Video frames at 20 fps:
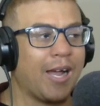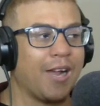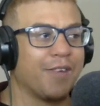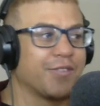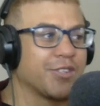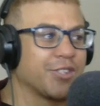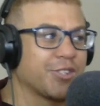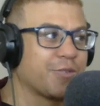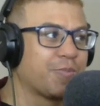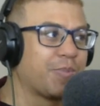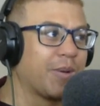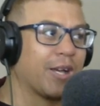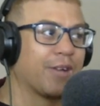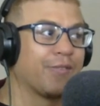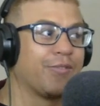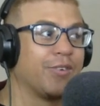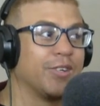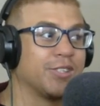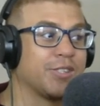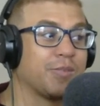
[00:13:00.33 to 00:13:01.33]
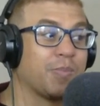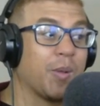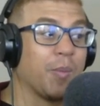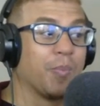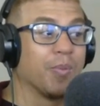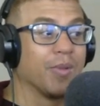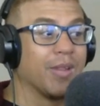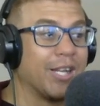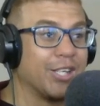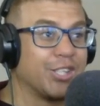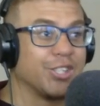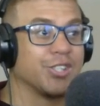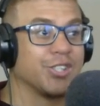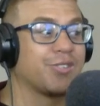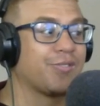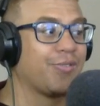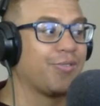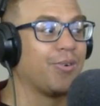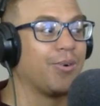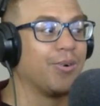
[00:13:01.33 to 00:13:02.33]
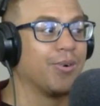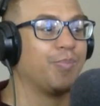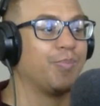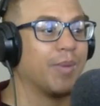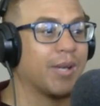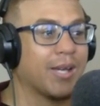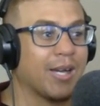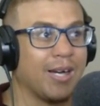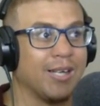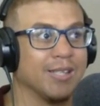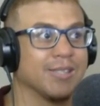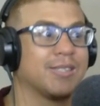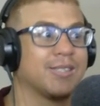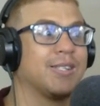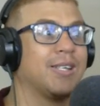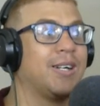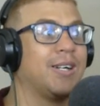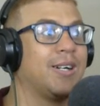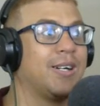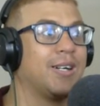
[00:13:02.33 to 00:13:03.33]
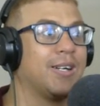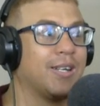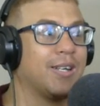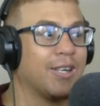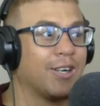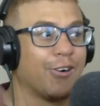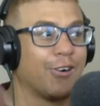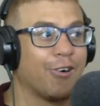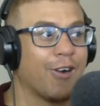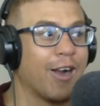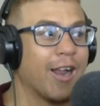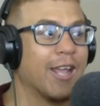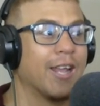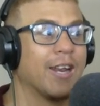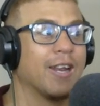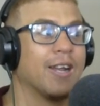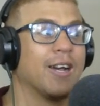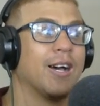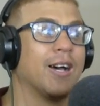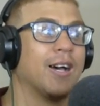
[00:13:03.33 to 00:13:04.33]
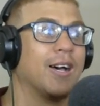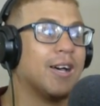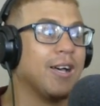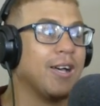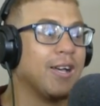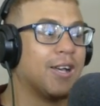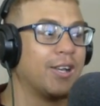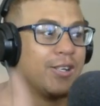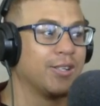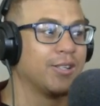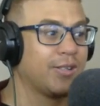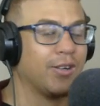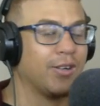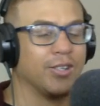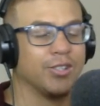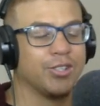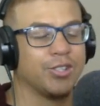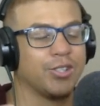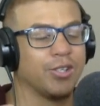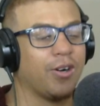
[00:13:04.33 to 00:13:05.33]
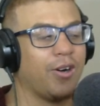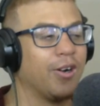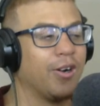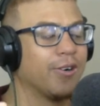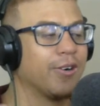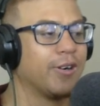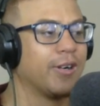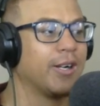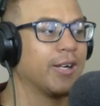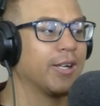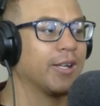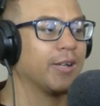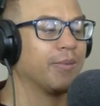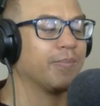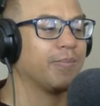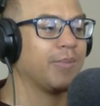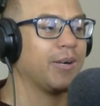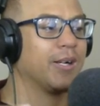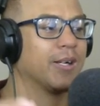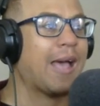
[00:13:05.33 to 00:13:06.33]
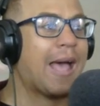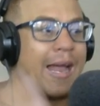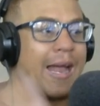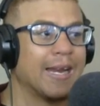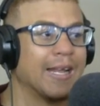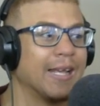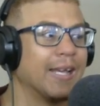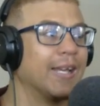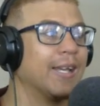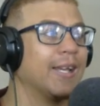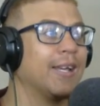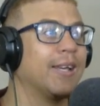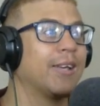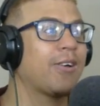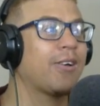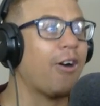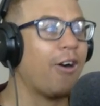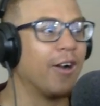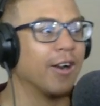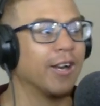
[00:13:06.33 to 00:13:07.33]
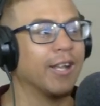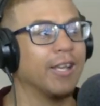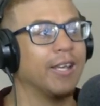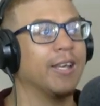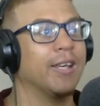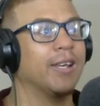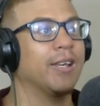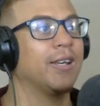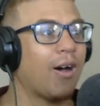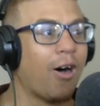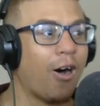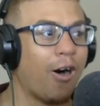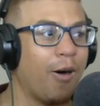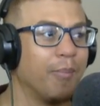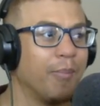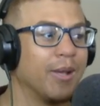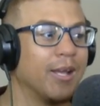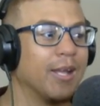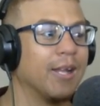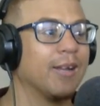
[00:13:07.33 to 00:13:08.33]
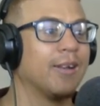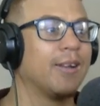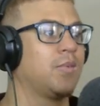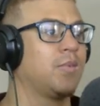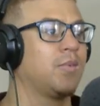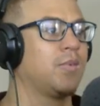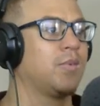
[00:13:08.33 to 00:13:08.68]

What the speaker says: have respect for is the people that just fought. Mikasa, Reyna, not John really, but Annie, Connie, Armin.